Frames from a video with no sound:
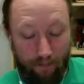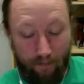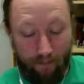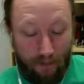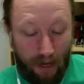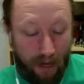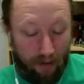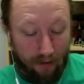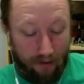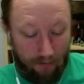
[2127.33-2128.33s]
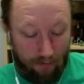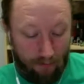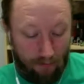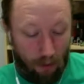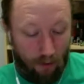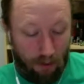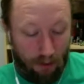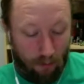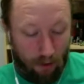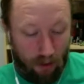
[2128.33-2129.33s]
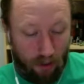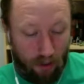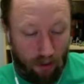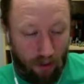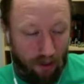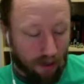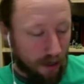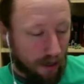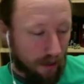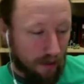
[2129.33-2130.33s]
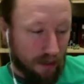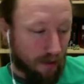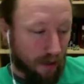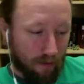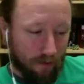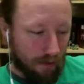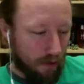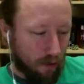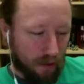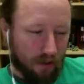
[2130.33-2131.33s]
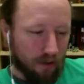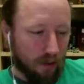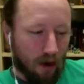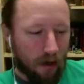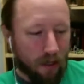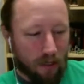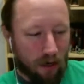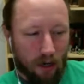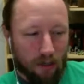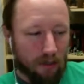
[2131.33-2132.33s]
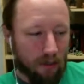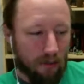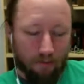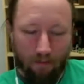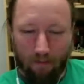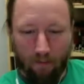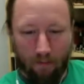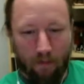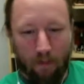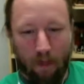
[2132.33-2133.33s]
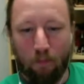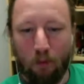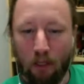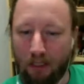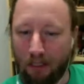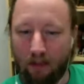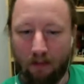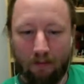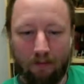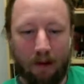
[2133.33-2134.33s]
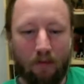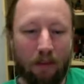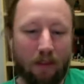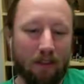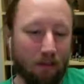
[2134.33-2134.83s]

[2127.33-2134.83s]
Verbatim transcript: at Star Wars Celebration, and he said that hotels are already starting to get booked and everything. So yep. it's